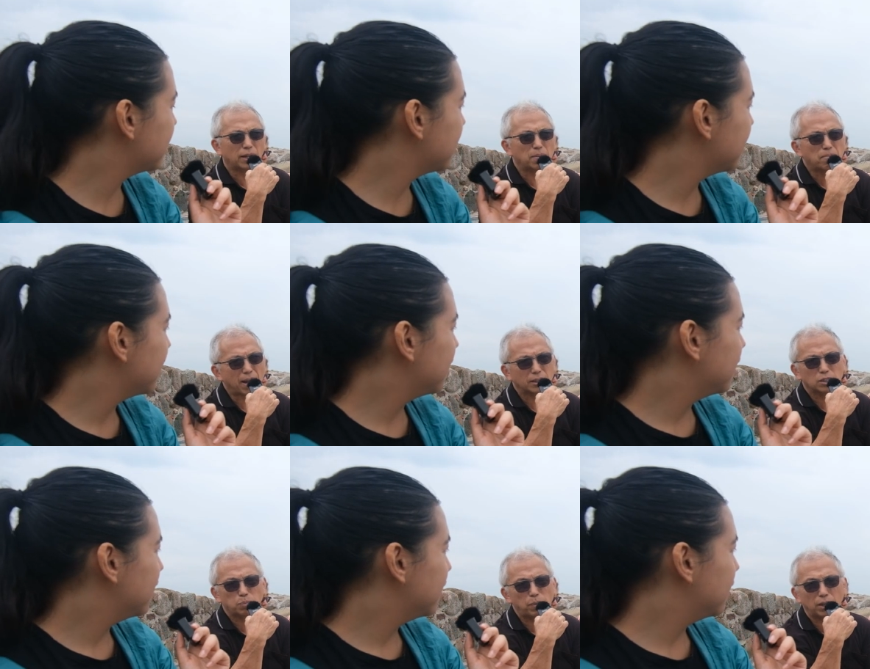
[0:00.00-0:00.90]
Speaker 1: They might
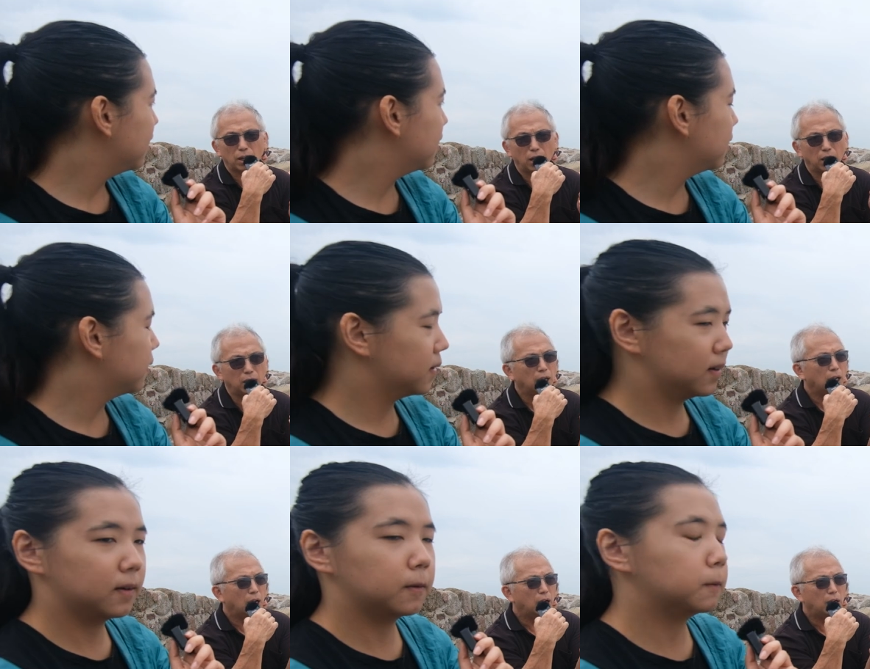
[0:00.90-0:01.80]
speak a
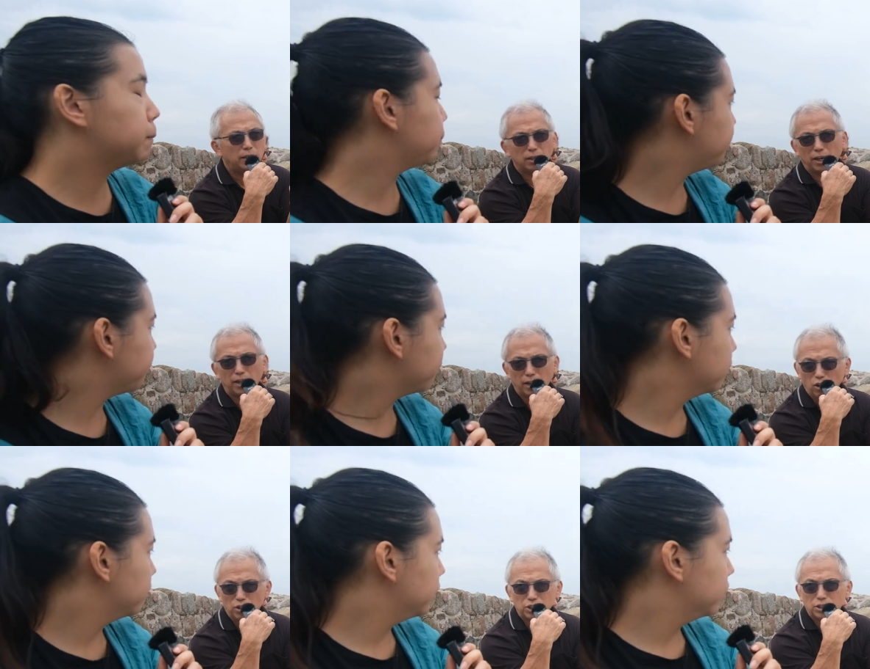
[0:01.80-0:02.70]
little
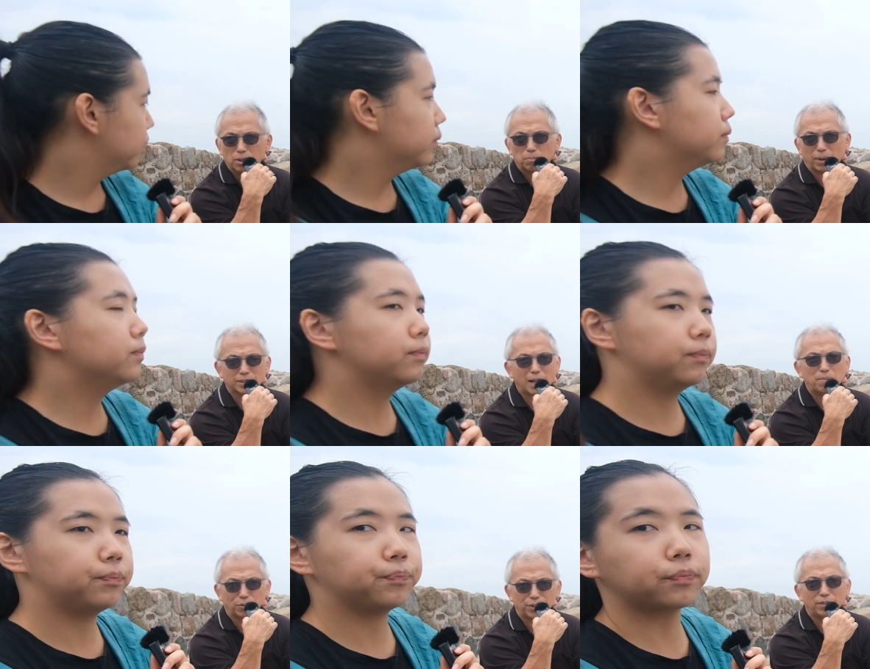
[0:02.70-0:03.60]
English, but some
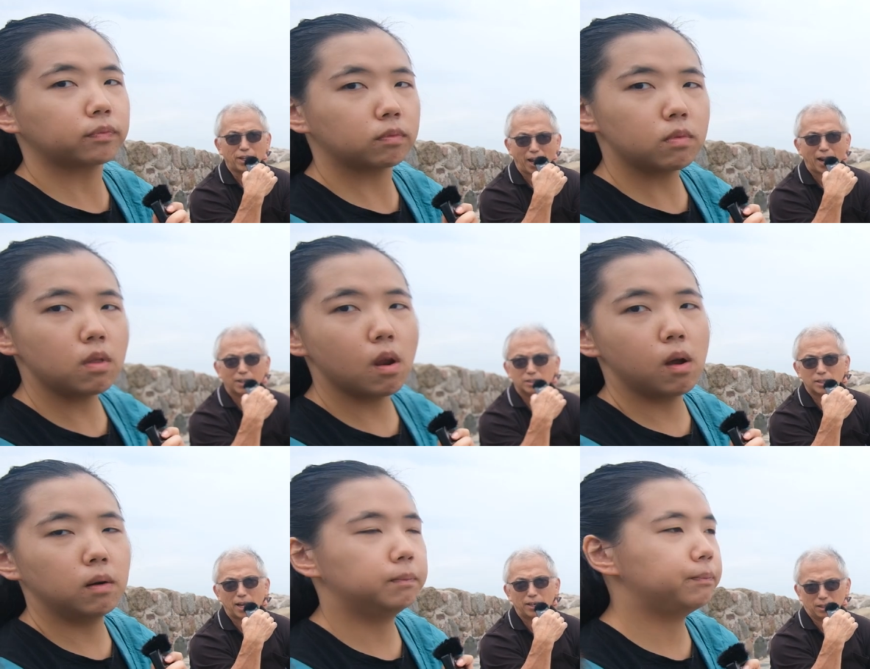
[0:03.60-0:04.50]
of them can
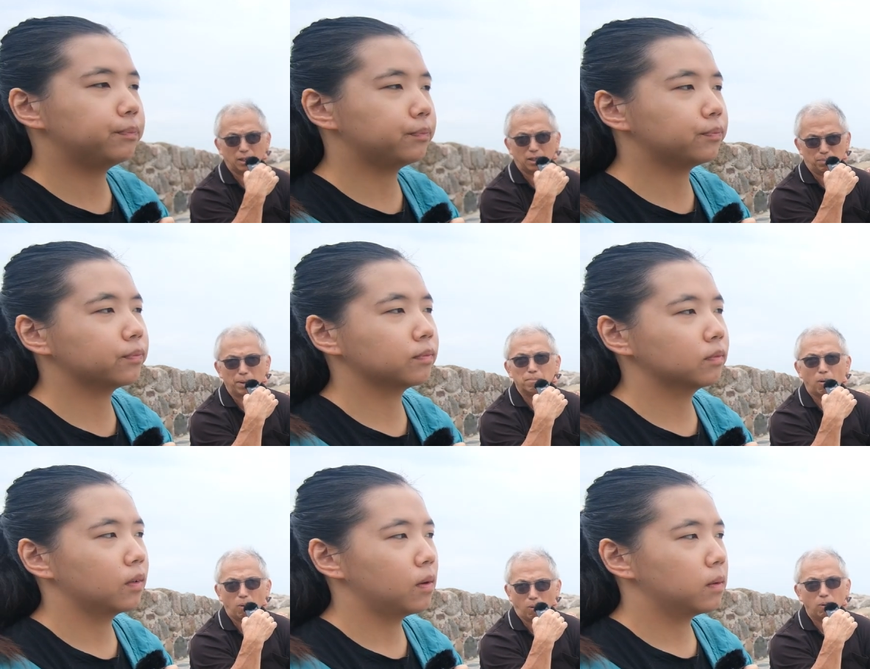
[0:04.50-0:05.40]
understand a bit
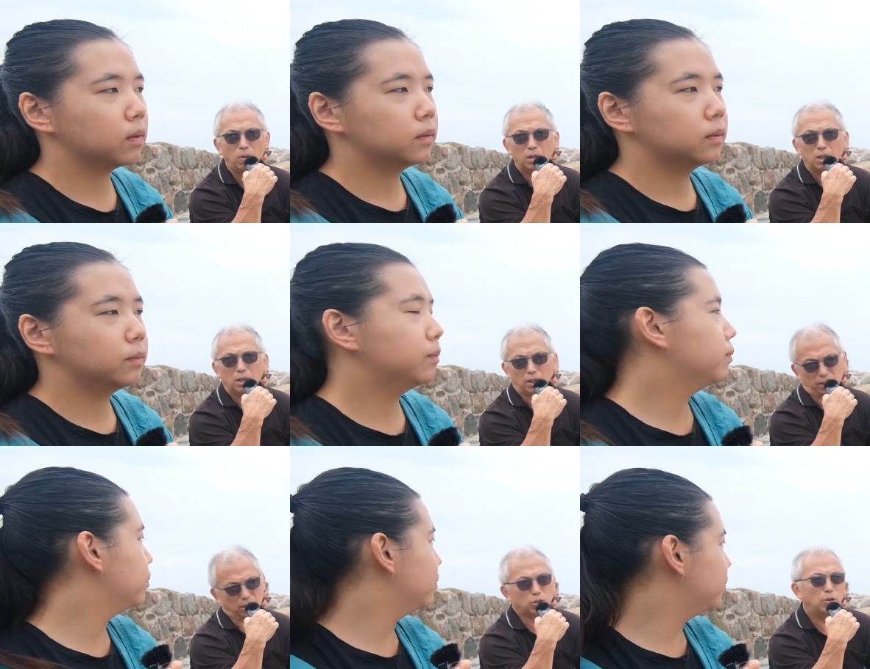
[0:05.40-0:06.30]
more
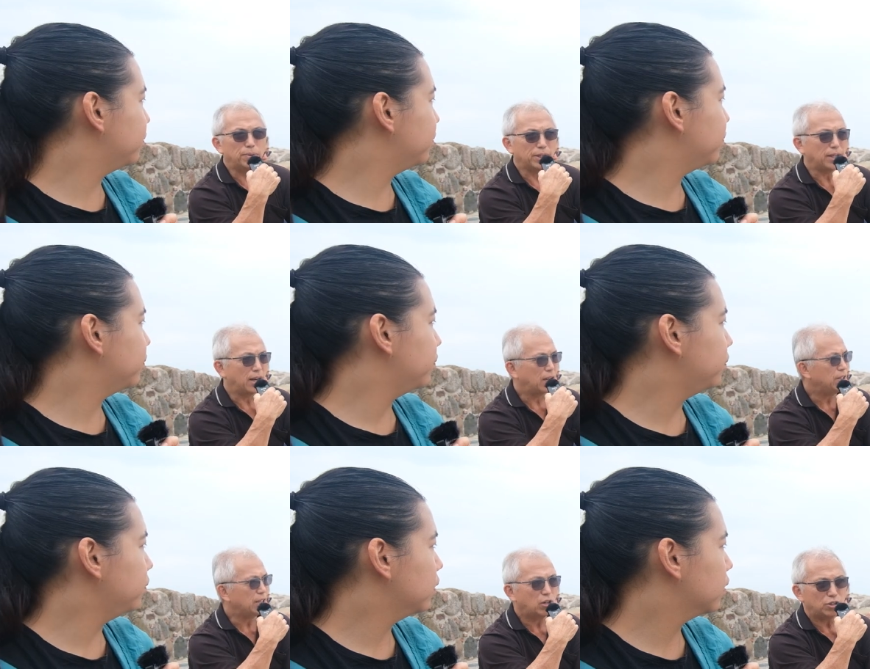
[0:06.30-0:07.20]
it could be they learn
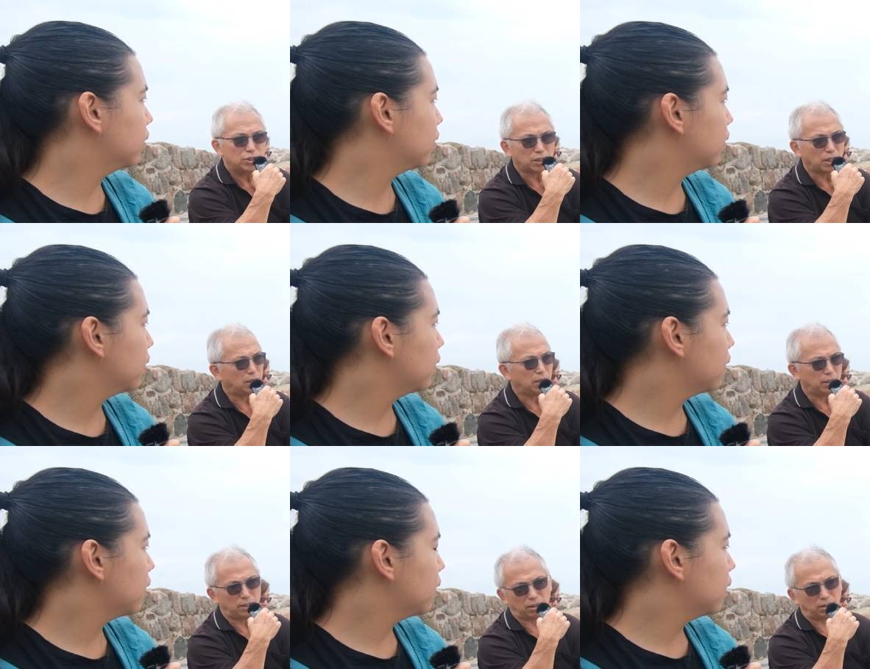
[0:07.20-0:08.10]
English uh,
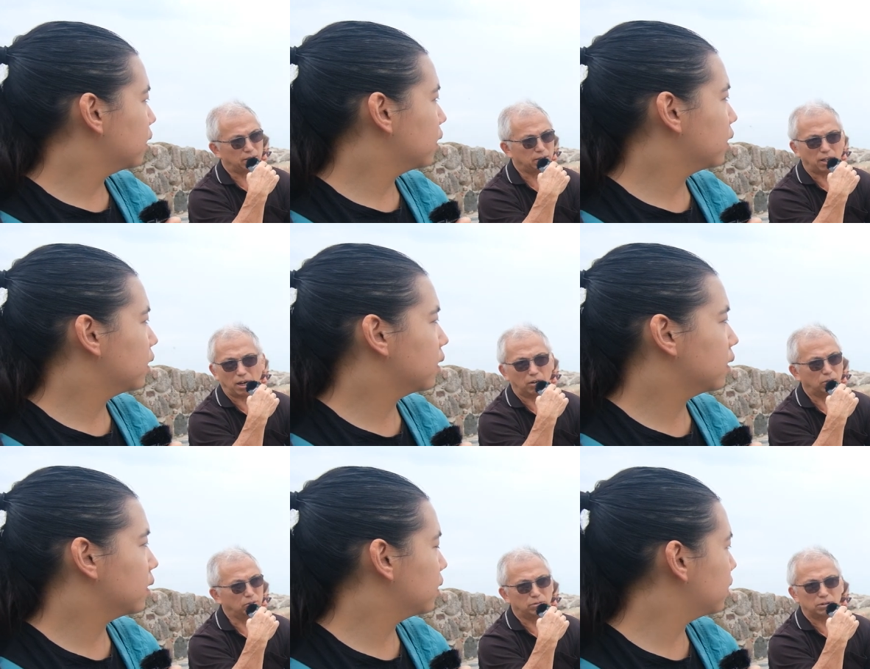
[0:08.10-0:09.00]
in their
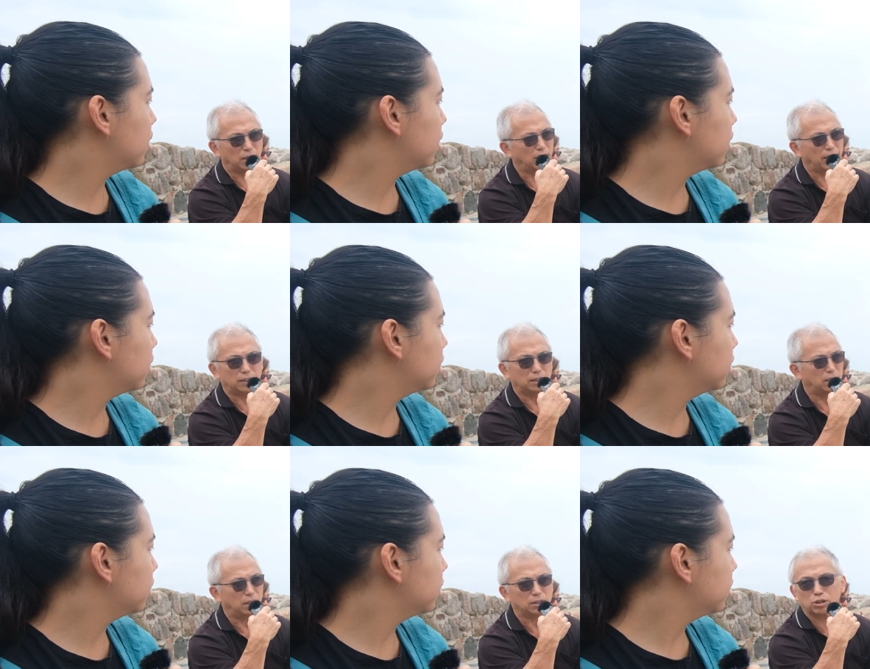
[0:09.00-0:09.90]
own uh, like
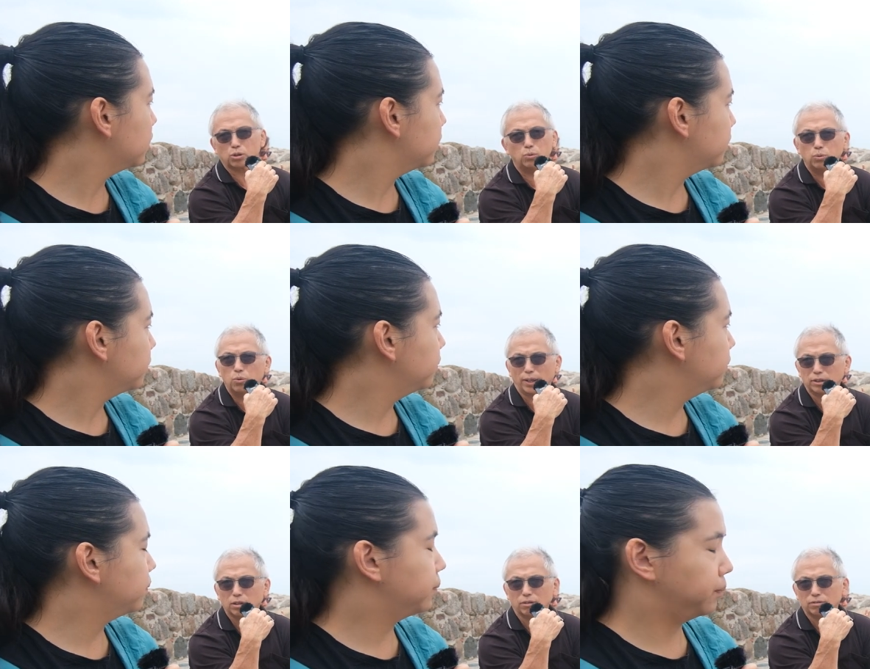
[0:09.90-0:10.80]
uh, school and
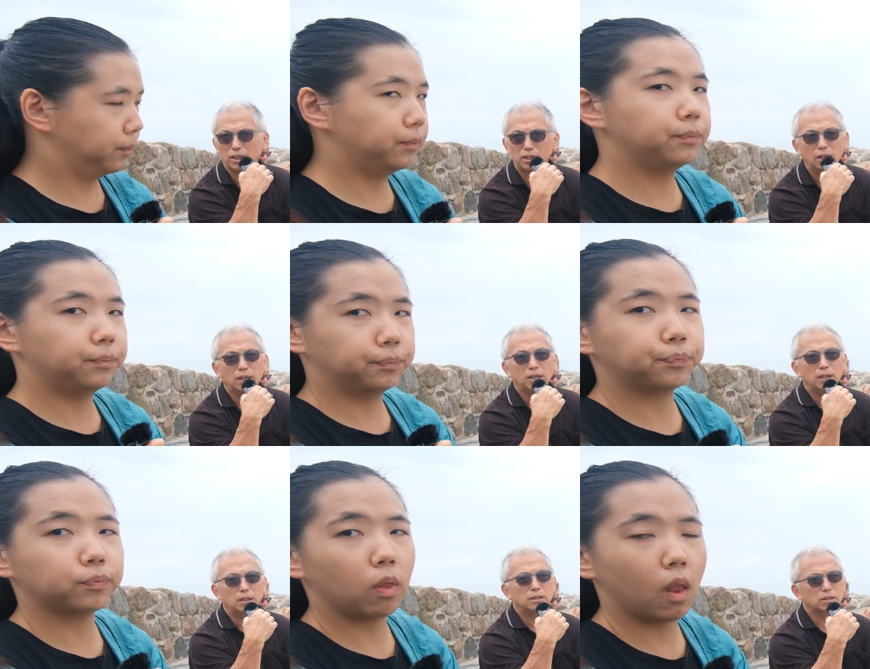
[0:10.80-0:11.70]
sort of thing. Mm.
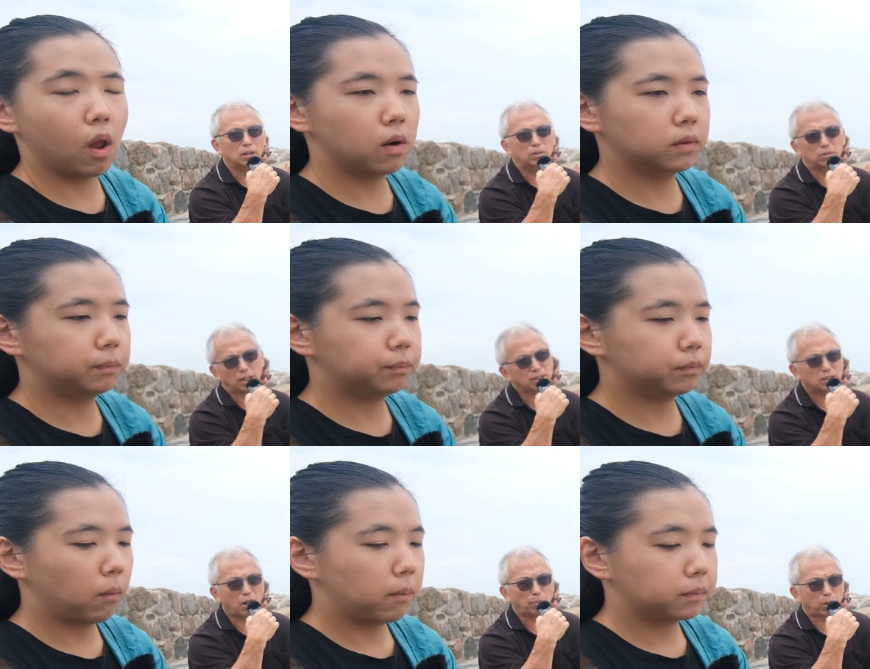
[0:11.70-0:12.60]
So that's not
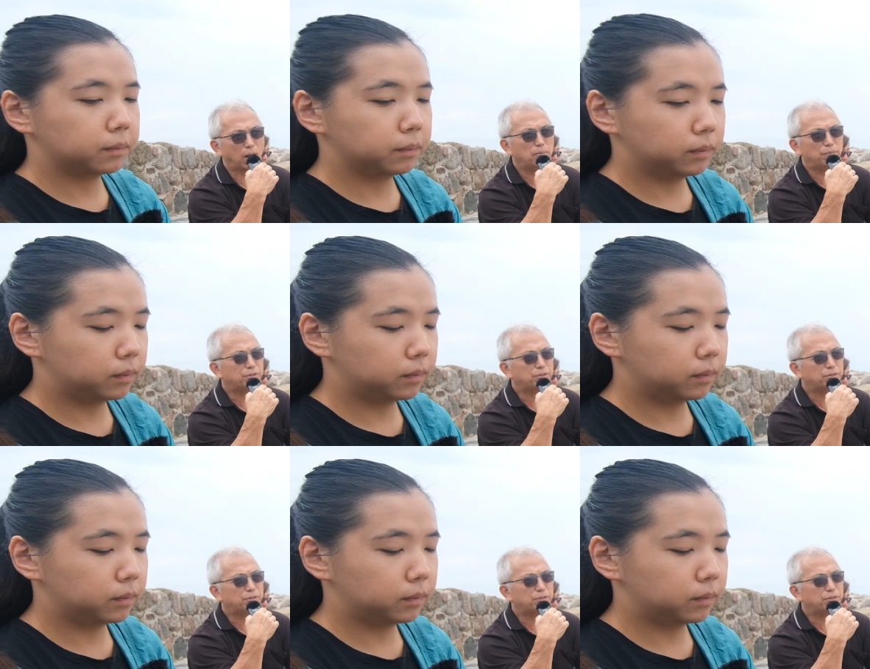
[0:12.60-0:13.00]
a problem.